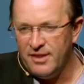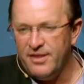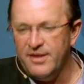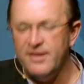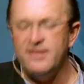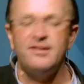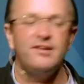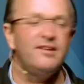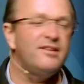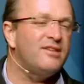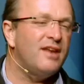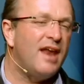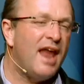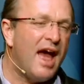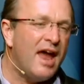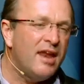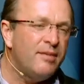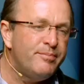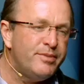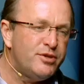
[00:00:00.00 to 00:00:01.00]
This is the
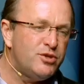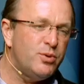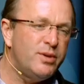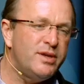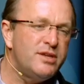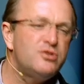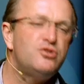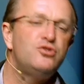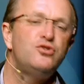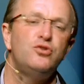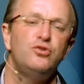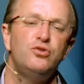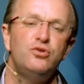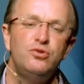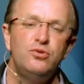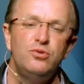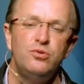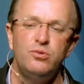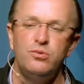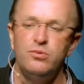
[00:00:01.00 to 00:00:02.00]
land between
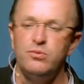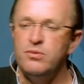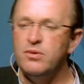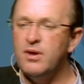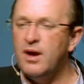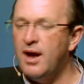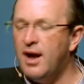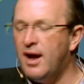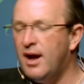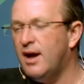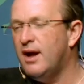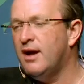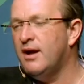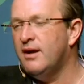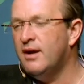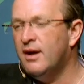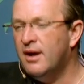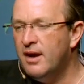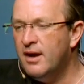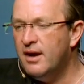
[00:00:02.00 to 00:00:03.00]
two
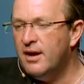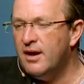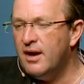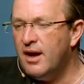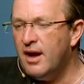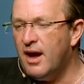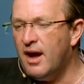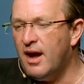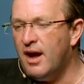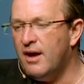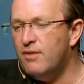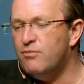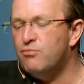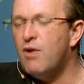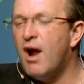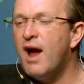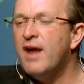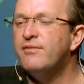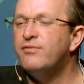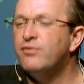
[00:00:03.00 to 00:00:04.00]
uh, uh,
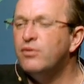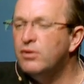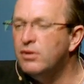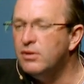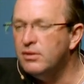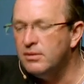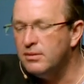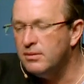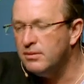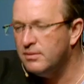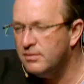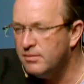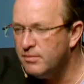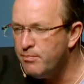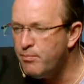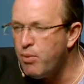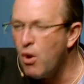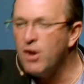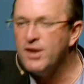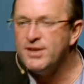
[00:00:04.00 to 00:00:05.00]
rival
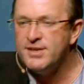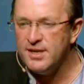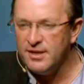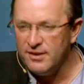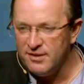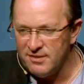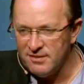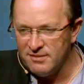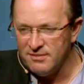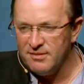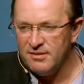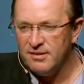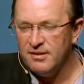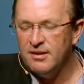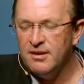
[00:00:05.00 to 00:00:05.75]
polities.